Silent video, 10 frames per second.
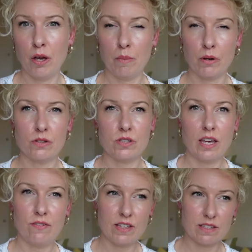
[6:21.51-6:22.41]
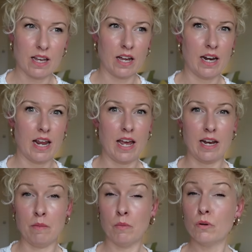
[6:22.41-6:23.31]
because if it's done
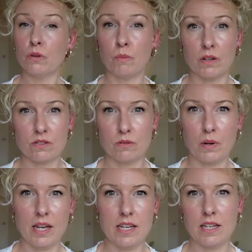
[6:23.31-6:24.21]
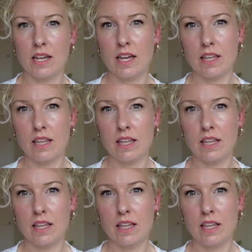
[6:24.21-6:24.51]
any more than once a week,